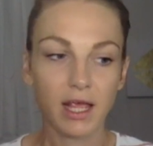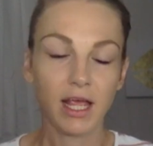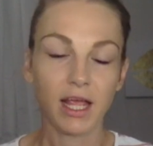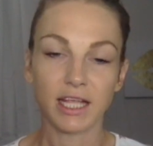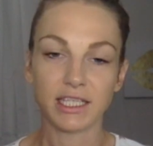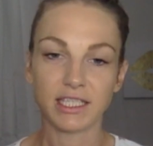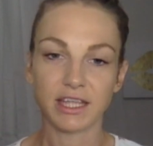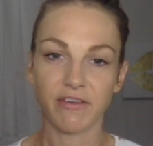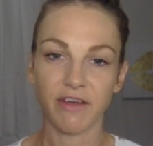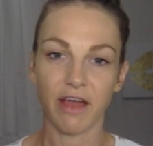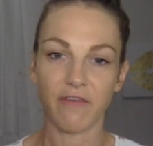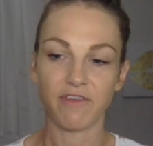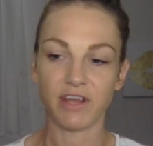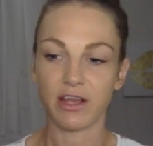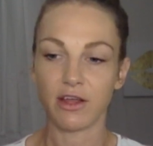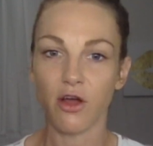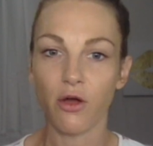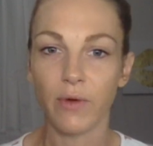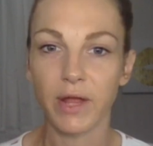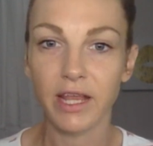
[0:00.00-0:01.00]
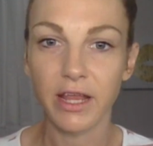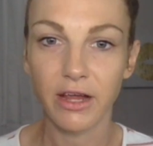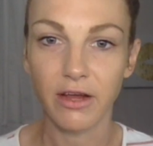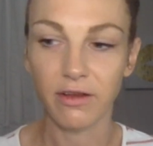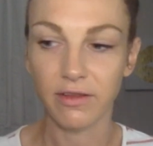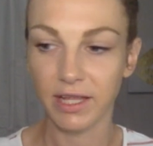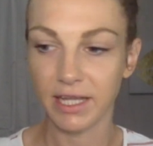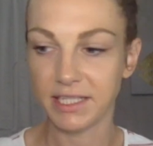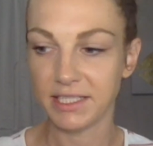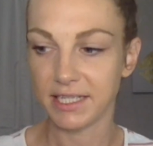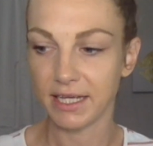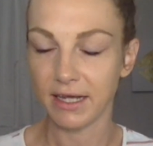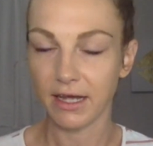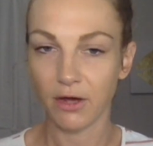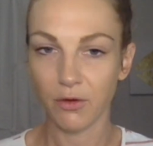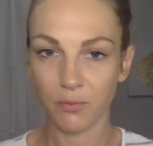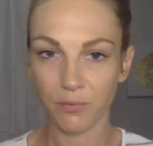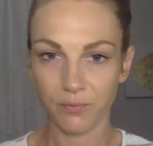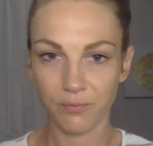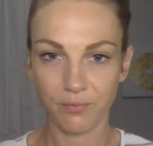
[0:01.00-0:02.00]
instead of having to go in here and like dig
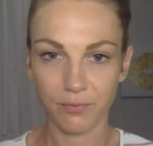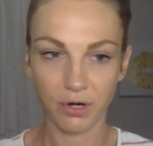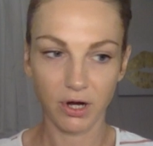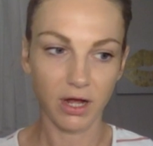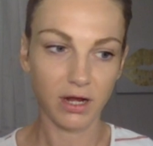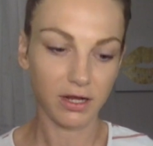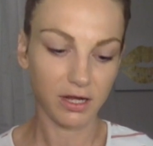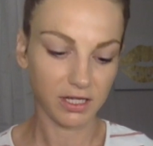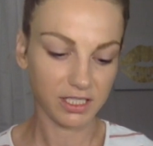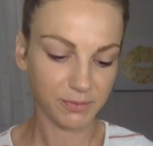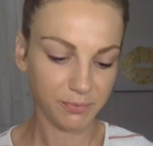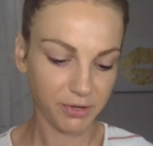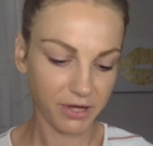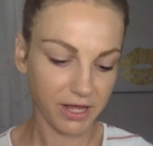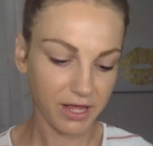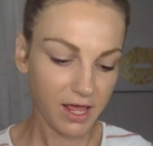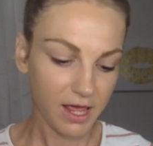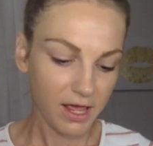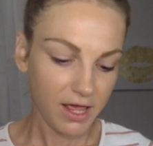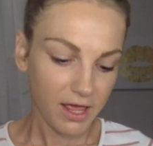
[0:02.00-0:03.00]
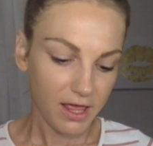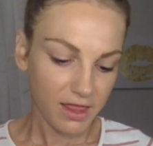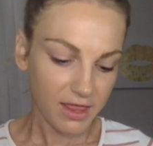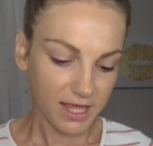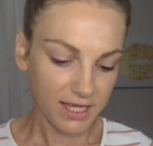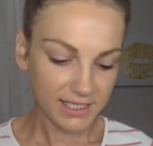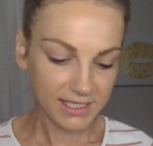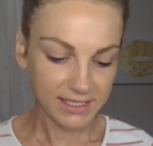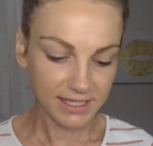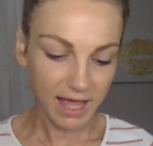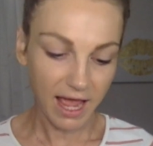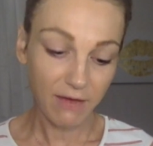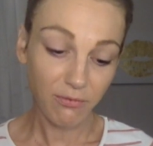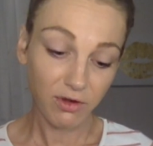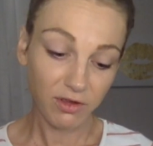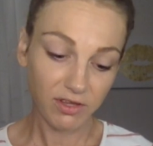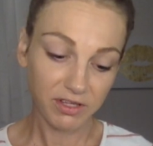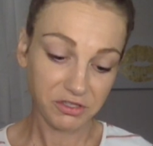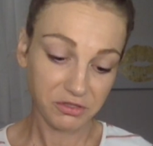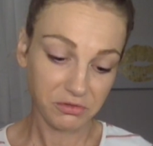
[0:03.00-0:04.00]
out product. But this, I
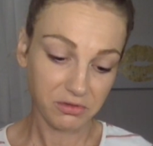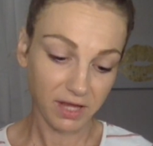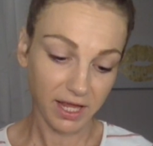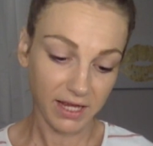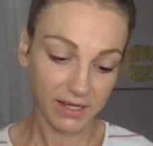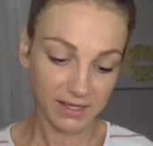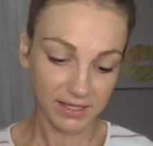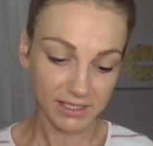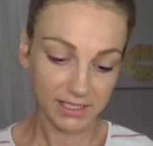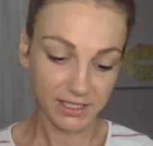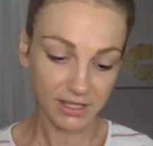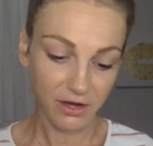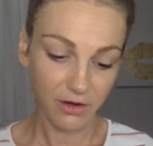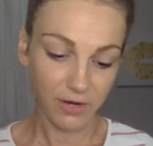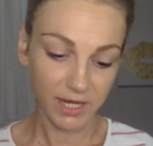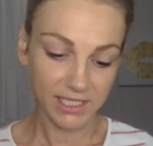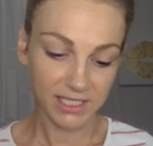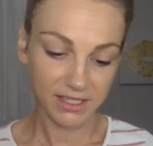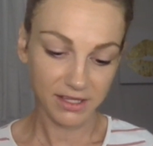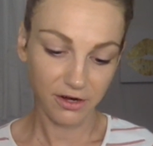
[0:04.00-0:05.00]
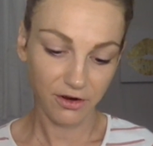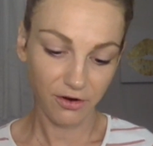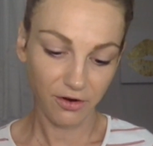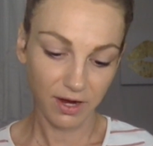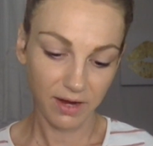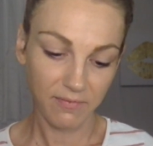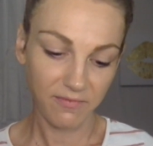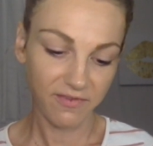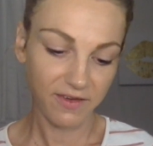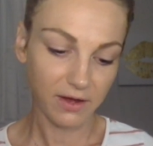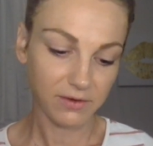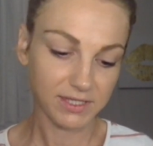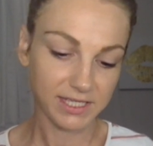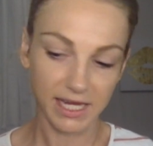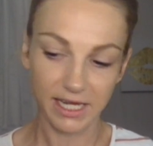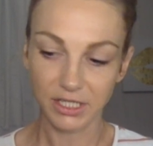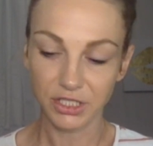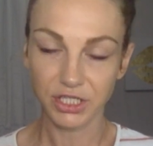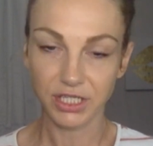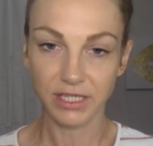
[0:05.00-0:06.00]
really do like this though. It's the cream
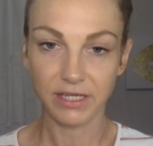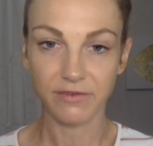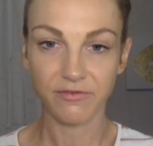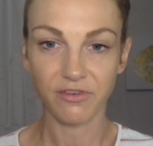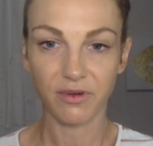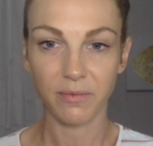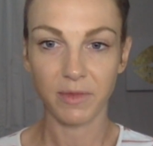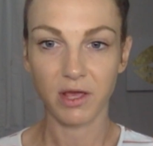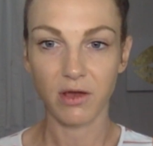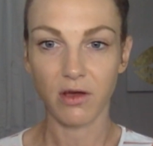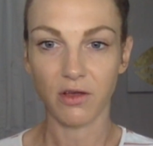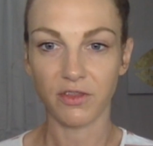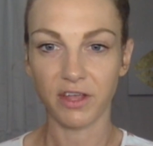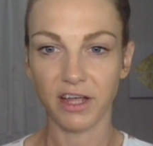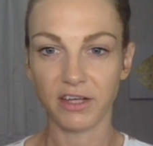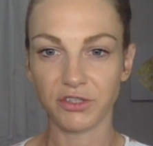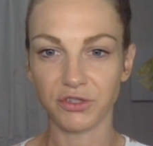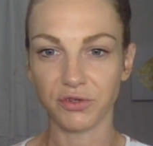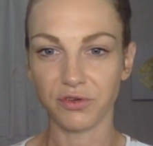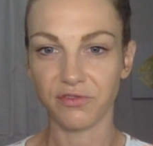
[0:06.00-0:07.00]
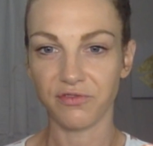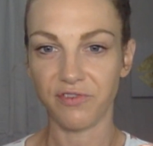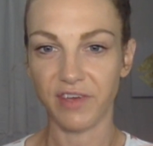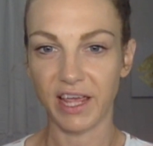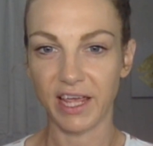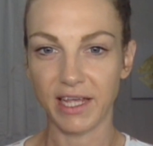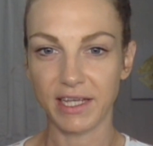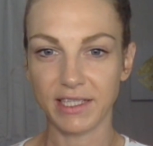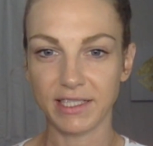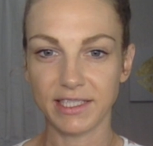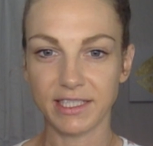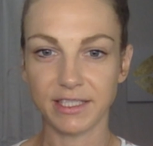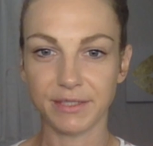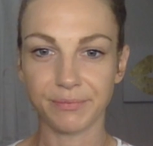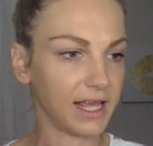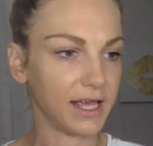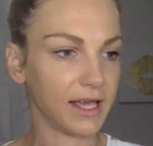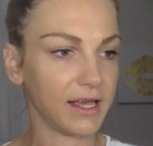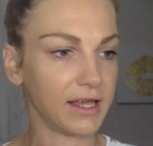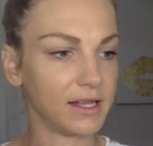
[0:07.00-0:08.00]
foundation from the All Natural Face,
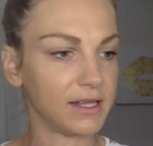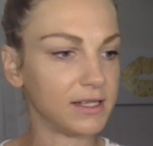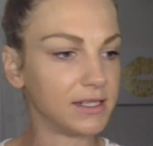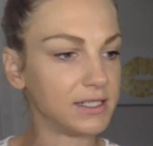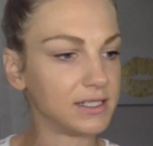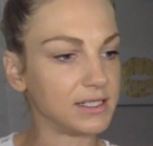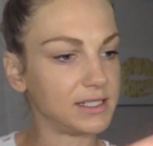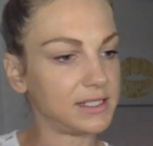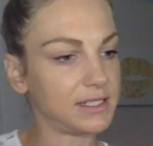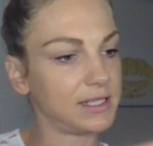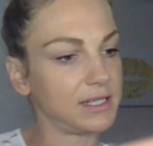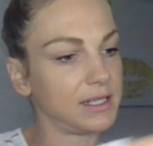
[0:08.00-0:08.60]
and